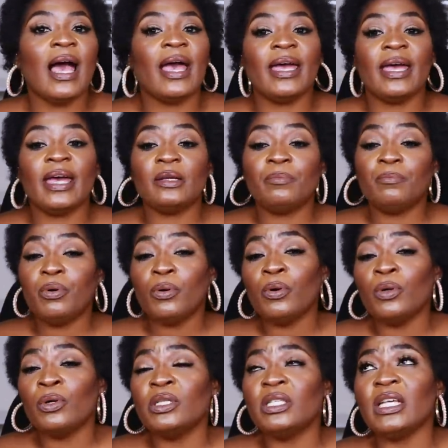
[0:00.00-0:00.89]
I had
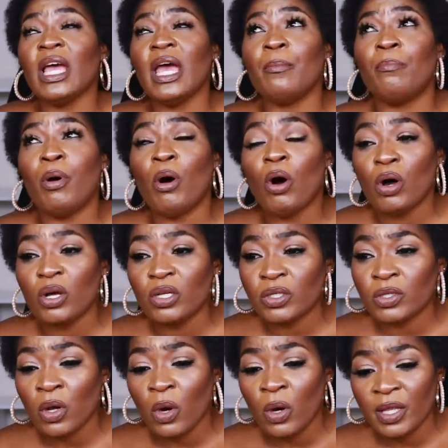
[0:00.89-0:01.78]
put a
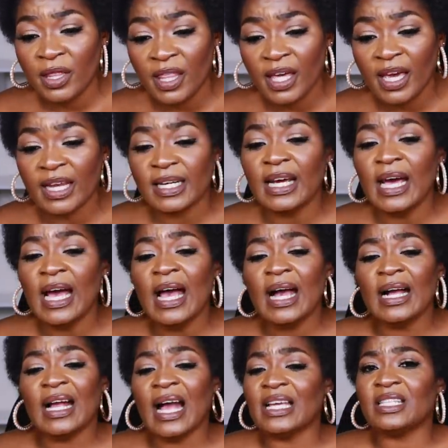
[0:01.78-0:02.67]
pause on that,
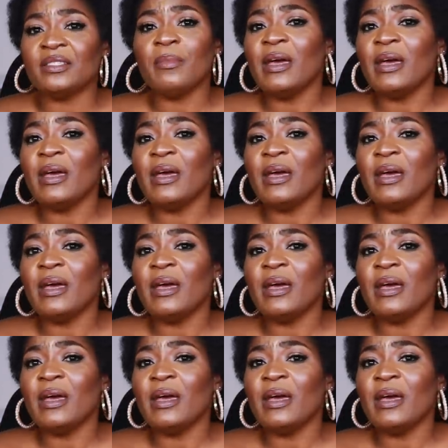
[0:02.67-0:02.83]
guys.